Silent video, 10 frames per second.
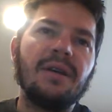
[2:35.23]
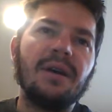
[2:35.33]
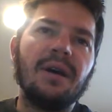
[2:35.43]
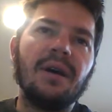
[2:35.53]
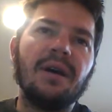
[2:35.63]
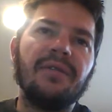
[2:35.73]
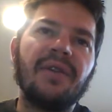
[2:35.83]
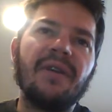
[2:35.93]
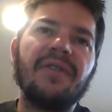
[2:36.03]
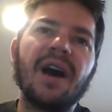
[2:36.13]
uh,
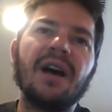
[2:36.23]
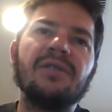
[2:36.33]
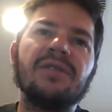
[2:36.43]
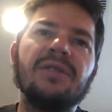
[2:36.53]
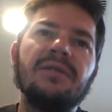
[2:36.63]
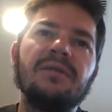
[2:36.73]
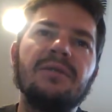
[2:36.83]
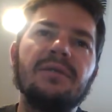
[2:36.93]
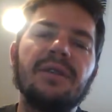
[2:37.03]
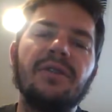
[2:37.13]
5,000
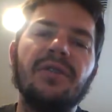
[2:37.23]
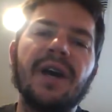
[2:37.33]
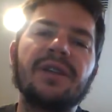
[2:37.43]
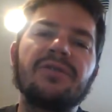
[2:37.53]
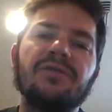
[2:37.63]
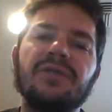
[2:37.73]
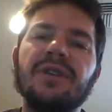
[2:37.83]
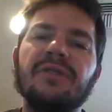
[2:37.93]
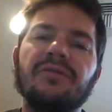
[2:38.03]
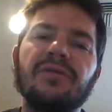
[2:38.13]
international,
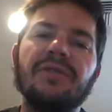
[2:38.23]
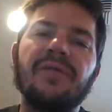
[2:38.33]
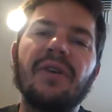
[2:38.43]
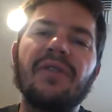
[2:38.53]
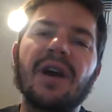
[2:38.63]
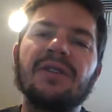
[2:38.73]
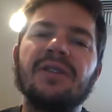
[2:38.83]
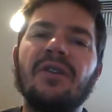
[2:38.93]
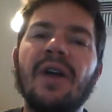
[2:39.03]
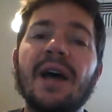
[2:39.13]
D3,
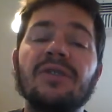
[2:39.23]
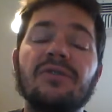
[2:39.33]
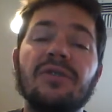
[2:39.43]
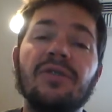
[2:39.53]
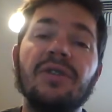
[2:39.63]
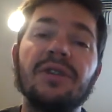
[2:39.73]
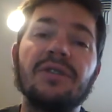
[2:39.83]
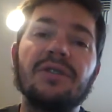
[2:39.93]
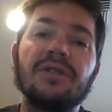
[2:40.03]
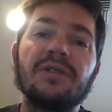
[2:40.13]
5,000 international
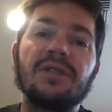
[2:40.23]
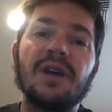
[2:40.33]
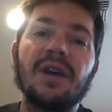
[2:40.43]
units.